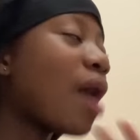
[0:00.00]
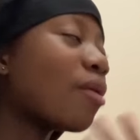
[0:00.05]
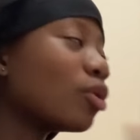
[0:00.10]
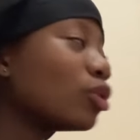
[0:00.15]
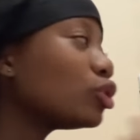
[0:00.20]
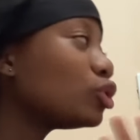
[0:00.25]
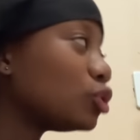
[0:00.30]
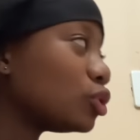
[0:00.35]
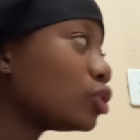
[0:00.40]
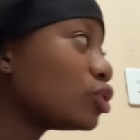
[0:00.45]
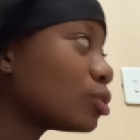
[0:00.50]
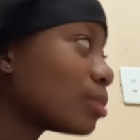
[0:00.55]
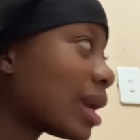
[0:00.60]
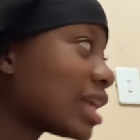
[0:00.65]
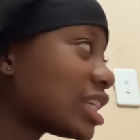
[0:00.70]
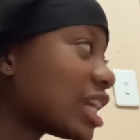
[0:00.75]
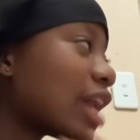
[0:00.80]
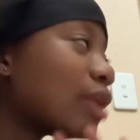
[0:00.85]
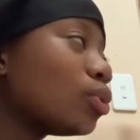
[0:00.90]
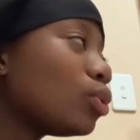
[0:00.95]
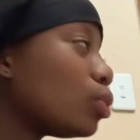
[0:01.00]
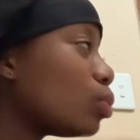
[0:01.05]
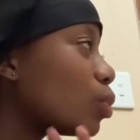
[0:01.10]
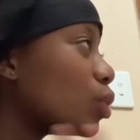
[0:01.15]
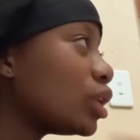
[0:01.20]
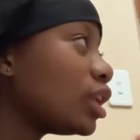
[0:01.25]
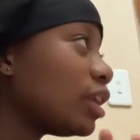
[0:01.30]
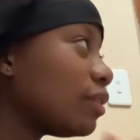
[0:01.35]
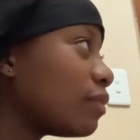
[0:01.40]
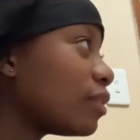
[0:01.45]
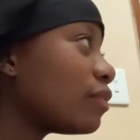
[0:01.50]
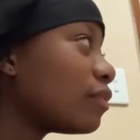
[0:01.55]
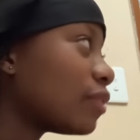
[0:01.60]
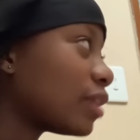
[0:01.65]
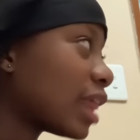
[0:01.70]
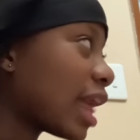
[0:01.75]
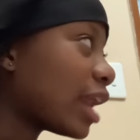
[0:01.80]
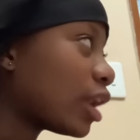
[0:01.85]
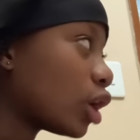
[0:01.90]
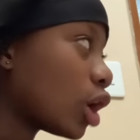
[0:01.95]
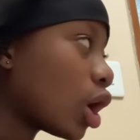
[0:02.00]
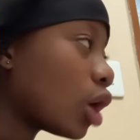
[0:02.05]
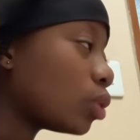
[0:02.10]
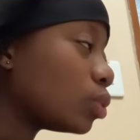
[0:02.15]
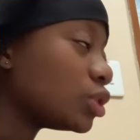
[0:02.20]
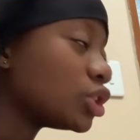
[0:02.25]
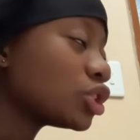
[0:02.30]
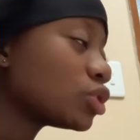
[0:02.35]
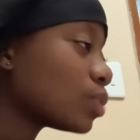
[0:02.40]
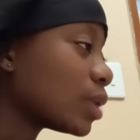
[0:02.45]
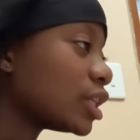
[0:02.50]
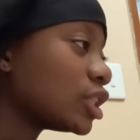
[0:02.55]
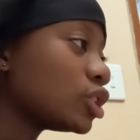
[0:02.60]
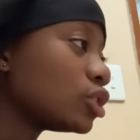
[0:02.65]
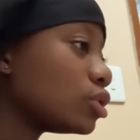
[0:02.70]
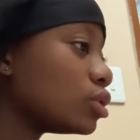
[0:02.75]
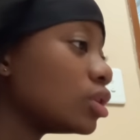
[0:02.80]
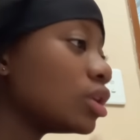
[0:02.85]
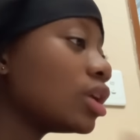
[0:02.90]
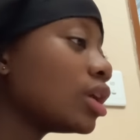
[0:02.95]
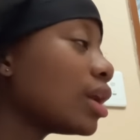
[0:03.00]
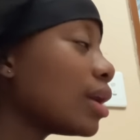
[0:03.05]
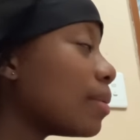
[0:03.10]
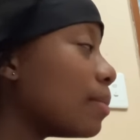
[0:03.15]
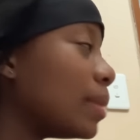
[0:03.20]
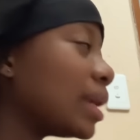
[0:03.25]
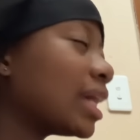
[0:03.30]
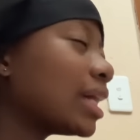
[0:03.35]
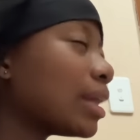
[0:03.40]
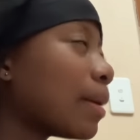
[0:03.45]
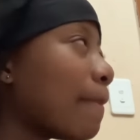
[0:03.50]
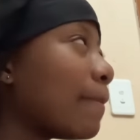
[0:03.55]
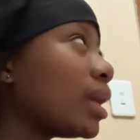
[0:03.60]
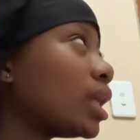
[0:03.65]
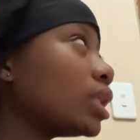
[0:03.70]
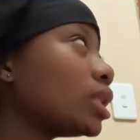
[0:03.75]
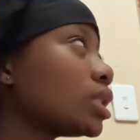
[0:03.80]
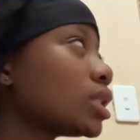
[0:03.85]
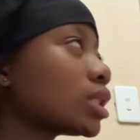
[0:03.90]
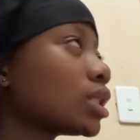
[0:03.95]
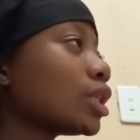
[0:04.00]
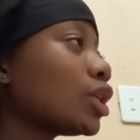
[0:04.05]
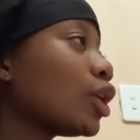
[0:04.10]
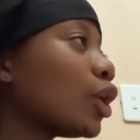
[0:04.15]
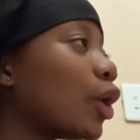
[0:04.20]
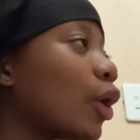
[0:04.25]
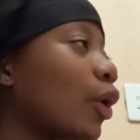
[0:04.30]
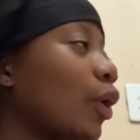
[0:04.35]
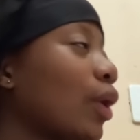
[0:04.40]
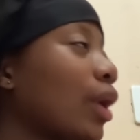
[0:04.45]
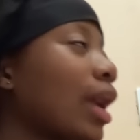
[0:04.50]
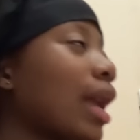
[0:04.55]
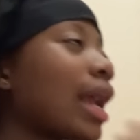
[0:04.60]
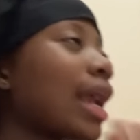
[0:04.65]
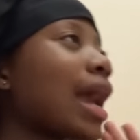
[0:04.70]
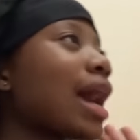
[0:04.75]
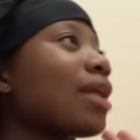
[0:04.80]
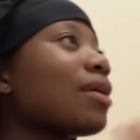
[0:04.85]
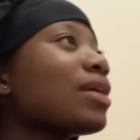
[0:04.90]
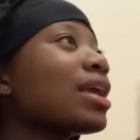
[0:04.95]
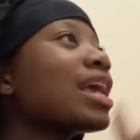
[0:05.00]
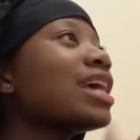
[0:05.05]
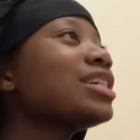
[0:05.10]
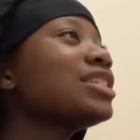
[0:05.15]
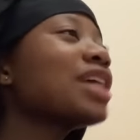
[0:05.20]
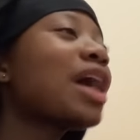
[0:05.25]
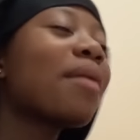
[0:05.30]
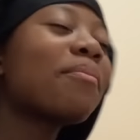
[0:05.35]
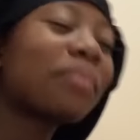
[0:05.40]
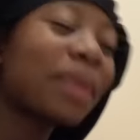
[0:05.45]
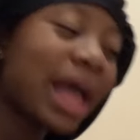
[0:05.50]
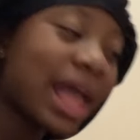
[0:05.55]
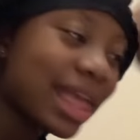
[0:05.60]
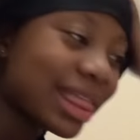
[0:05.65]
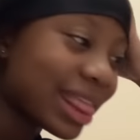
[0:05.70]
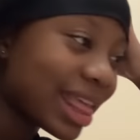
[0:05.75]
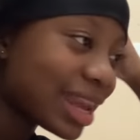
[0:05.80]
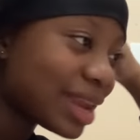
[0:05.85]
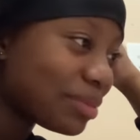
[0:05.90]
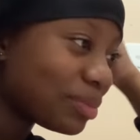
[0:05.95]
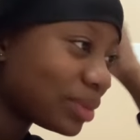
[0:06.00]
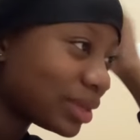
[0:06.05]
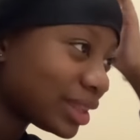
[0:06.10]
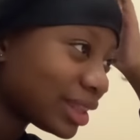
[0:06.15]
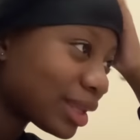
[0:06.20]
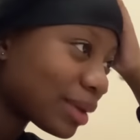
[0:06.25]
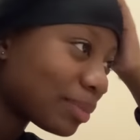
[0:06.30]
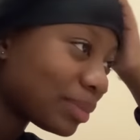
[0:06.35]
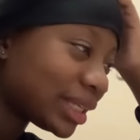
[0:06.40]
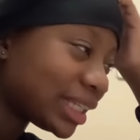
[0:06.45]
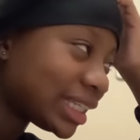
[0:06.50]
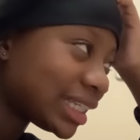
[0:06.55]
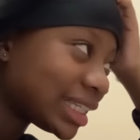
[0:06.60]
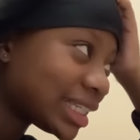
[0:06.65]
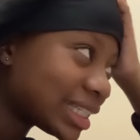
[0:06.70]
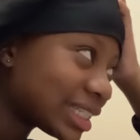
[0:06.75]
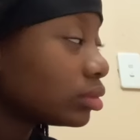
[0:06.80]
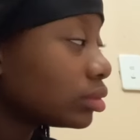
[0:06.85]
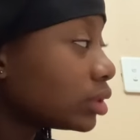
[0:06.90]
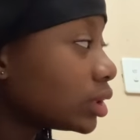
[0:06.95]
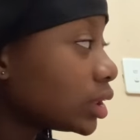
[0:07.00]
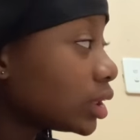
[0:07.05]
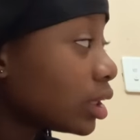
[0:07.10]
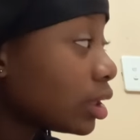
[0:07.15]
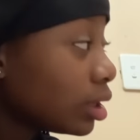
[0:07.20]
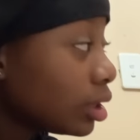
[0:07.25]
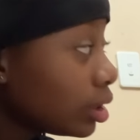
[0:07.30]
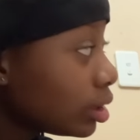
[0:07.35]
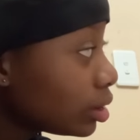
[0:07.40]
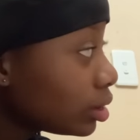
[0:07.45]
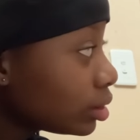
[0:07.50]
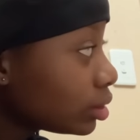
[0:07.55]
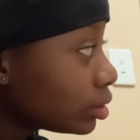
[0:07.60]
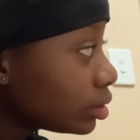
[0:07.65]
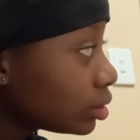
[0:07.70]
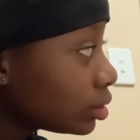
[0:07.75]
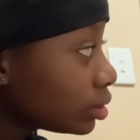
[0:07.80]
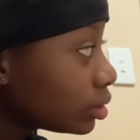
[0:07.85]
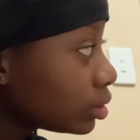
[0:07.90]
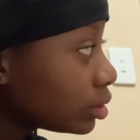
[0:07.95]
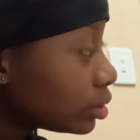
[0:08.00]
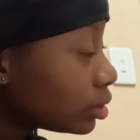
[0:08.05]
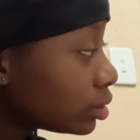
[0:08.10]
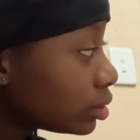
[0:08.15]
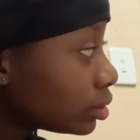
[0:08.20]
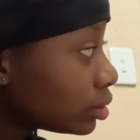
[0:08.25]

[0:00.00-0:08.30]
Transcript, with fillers: won't do too much and we won't leave it for that long. We just want to make it a bit, you know. Got okay, sharp eye. Then he put the bleach. Oh.